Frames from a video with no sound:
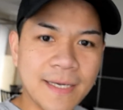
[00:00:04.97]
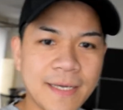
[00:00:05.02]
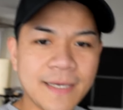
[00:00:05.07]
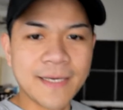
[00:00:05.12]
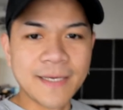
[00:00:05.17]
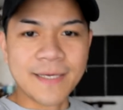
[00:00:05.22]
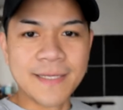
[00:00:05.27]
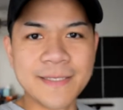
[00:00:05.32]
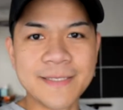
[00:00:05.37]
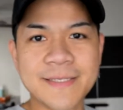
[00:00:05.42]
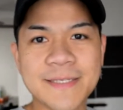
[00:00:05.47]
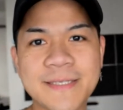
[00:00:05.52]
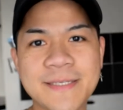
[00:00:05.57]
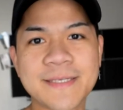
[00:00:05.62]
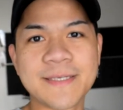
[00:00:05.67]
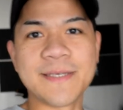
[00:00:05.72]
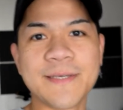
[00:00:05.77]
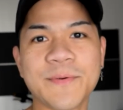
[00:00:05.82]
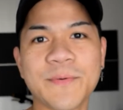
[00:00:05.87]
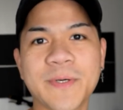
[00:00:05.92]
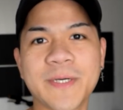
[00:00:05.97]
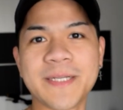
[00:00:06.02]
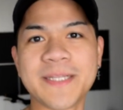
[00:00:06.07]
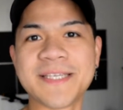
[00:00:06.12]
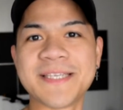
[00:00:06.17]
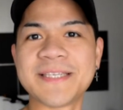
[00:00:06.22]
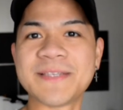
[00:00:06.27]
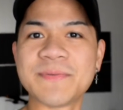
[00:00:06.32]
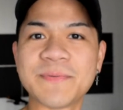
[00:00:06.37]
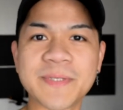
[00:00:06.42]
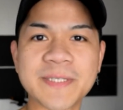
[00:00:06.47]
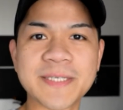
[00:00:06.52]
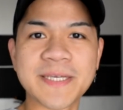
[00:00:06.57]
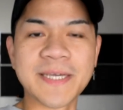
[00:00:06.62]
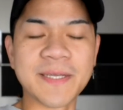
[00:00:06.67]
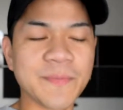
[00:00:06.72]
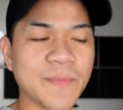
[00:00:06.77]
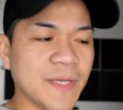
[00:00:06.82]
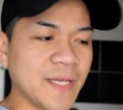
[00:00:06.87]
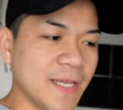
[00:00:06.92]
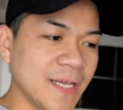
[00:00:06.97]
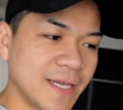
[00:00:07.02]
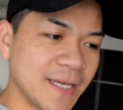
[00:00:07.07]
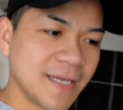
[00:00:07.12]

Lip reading: and see where this will take me.